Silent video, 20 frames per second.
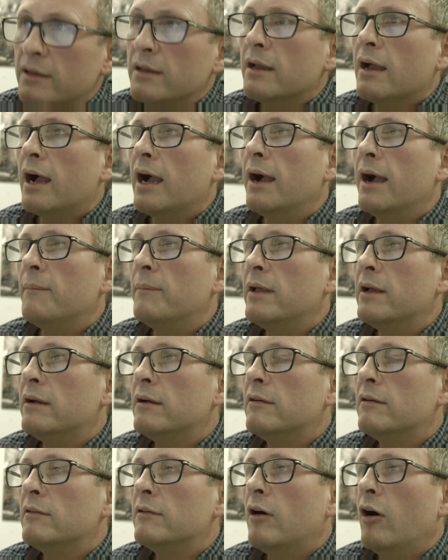um,
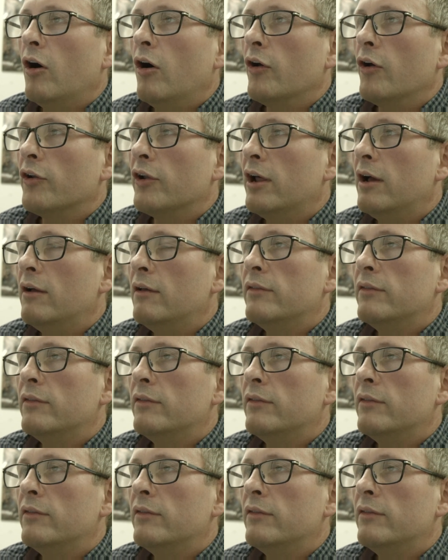on